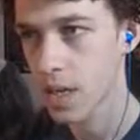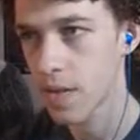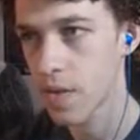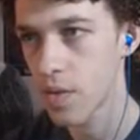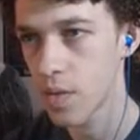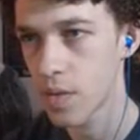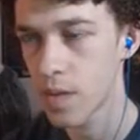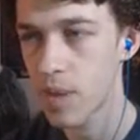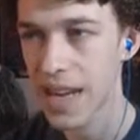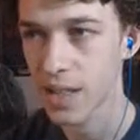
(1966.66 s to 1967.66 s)
give you
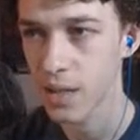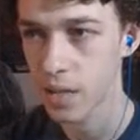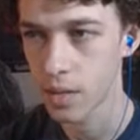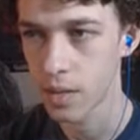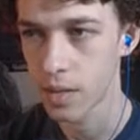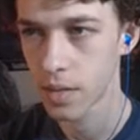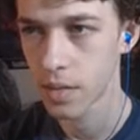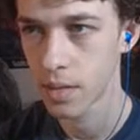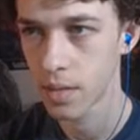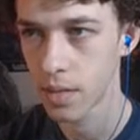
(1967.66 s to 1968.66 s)
the Black Assault?
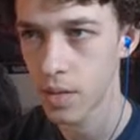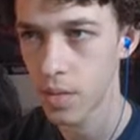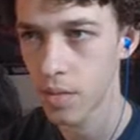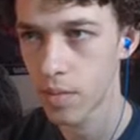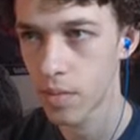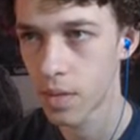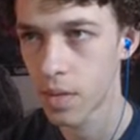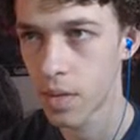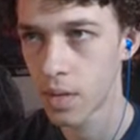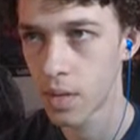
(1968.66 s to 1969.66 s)
No.
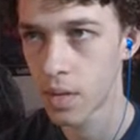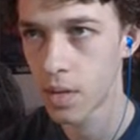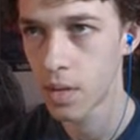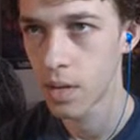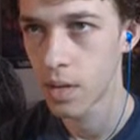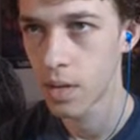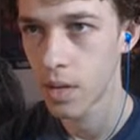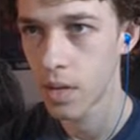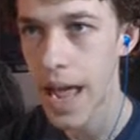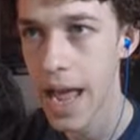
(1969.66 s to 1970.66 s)

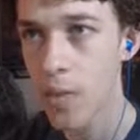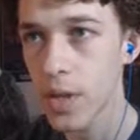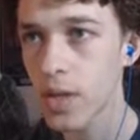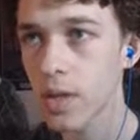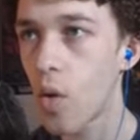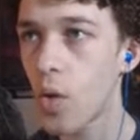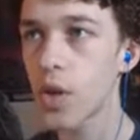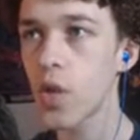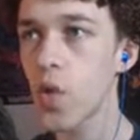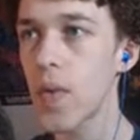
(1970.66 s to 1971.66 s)
Now it's
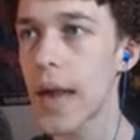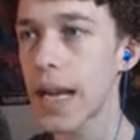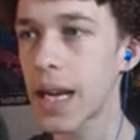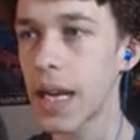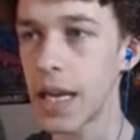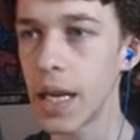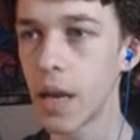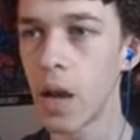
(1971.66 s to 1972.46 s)
ordered correctly!